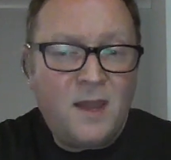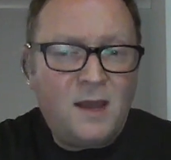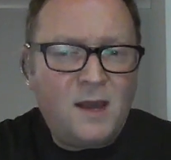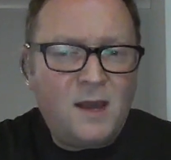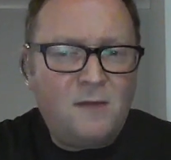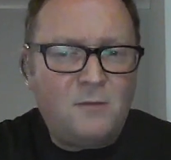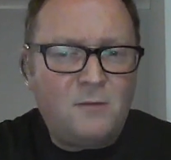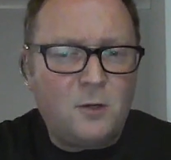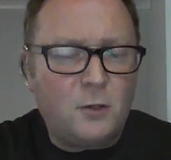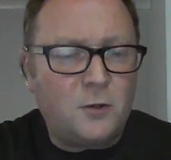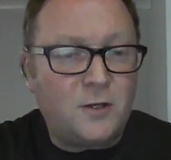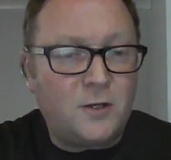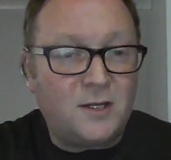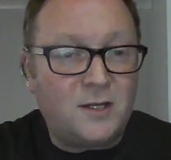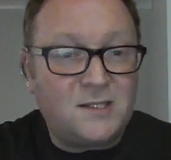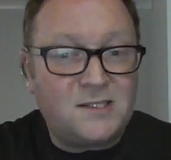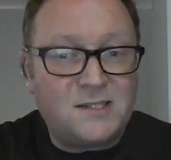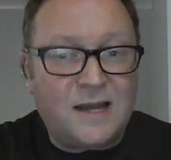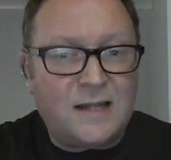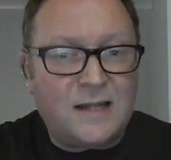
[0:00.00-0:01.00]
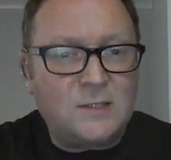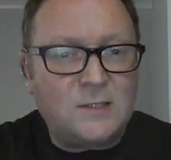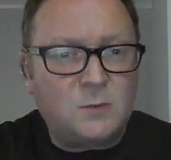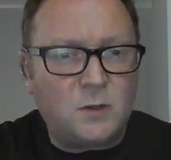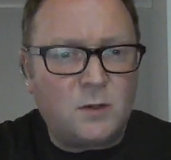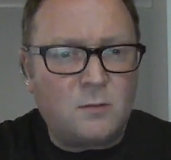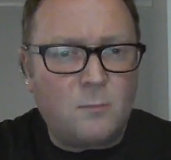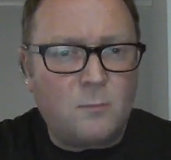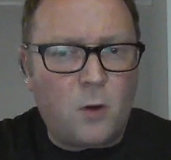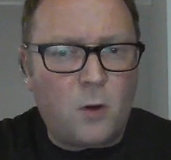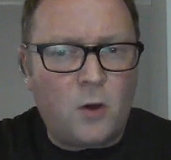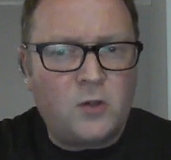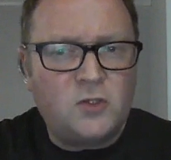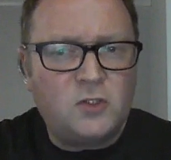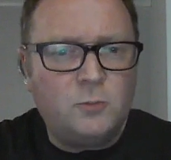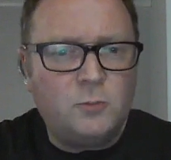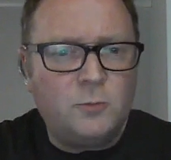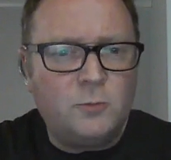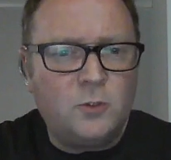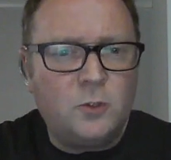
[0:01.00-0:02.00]
have a little look at his stats with Mark's
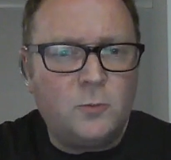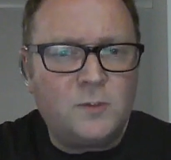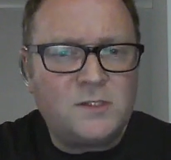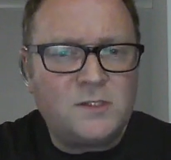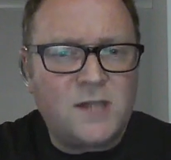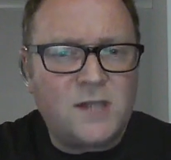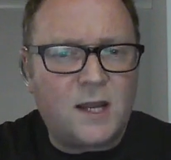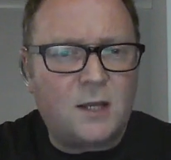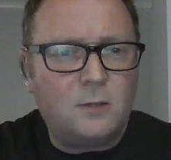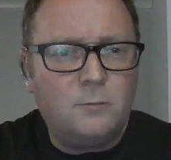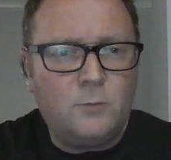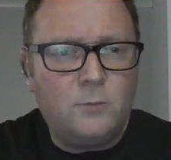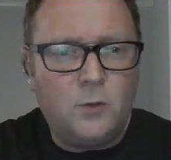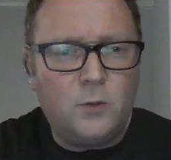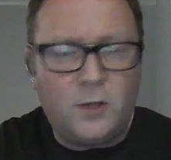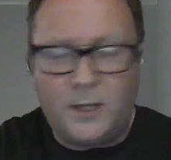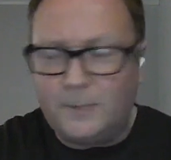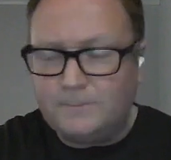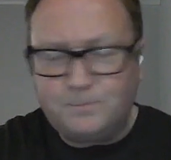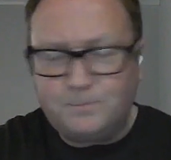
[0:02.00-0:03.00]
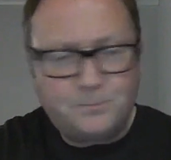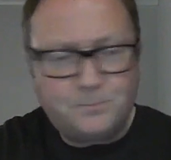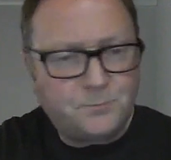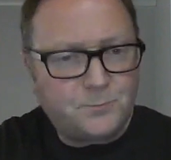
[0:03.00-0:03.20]
super-duper stat computer,